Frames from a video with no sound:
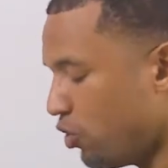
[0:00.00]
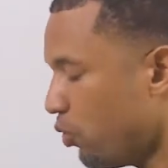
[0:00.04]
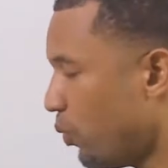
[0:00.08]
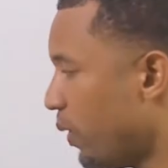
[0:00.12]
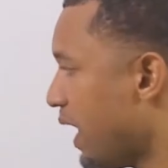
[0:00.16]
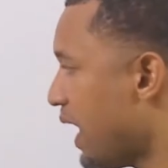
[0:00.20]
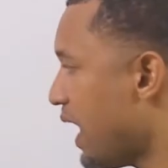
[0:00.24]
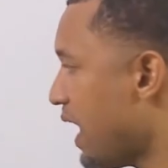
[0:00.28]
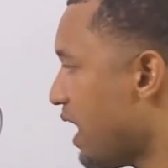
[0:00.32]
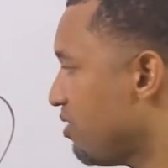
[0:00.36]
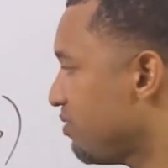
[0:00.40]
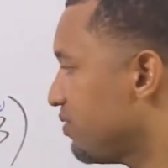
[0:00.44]

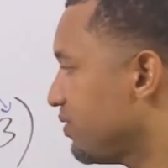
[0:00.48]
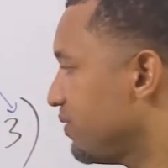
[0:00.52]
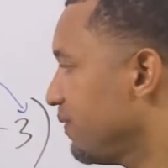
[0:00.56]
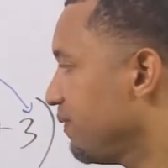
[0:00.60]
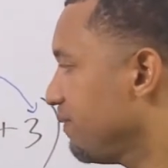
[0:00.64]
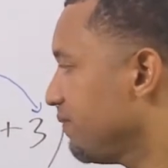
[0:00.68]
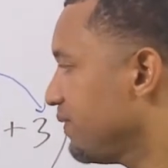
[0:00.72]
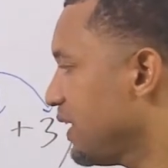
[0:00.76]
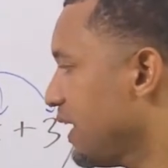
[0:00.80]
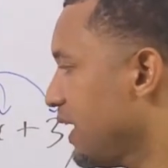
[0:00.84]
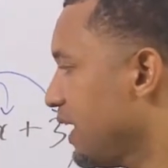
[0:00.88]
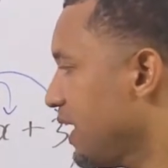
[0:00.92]
We
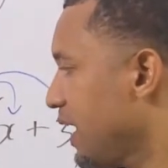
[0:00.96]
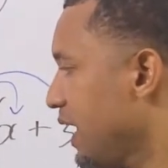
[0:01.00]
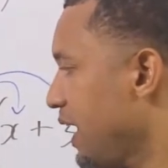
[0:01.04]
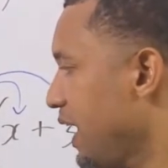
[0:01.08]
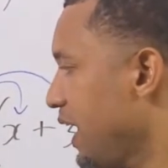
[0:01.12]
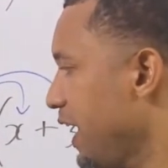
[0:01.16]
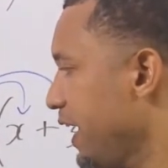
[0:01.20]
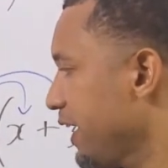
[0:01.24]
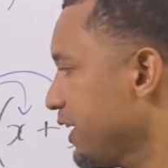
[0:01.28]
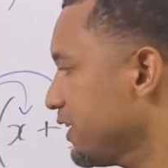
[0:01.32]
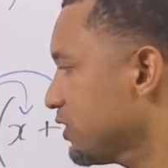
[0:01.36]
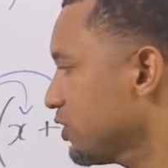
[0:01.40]
have
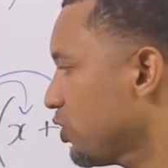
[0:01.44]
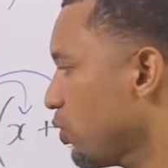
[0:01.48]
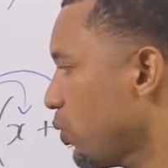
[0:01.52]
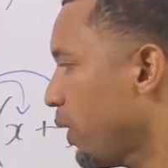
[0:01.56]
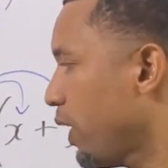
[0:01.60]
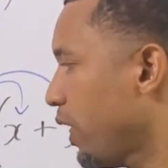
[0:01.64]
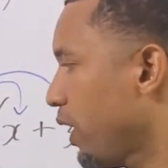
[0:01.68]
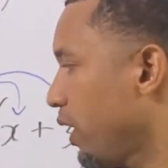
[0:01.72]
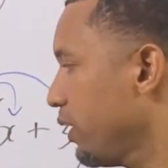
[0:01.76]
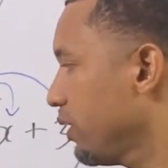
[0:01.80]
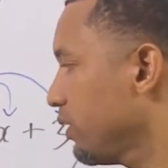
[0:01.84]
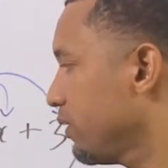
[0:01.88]
x
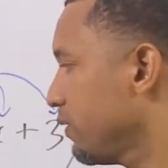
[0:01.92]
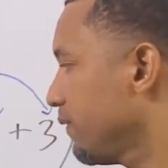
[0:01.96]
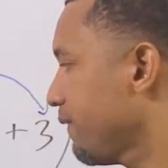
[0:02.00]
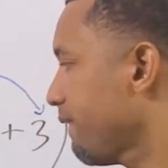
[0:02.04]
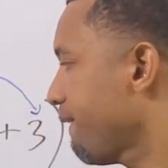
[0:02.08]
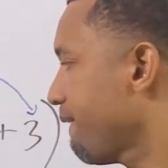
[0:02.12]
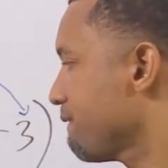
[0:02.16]
squared,